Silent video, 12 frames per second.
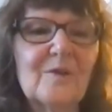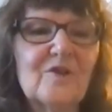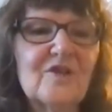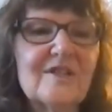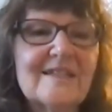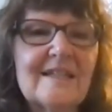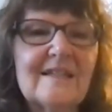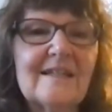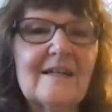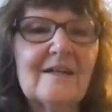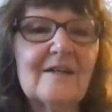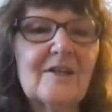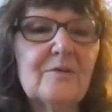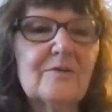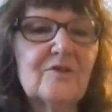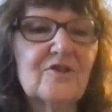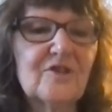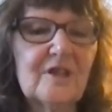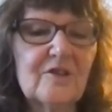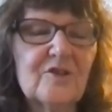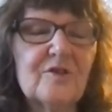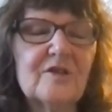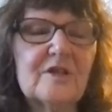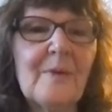which is a huge
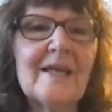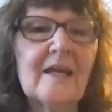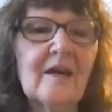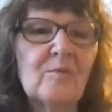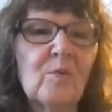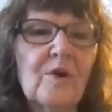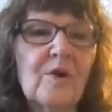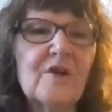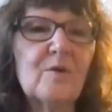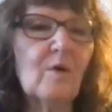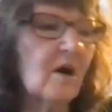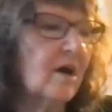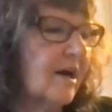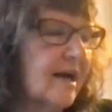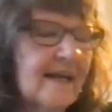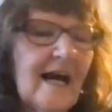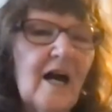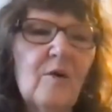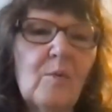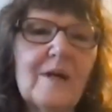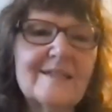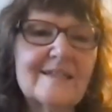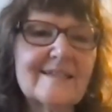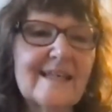issue depending on where you are and how
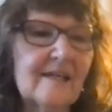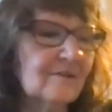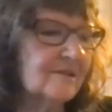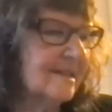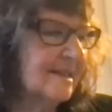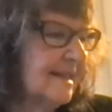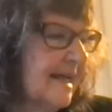waste is handled.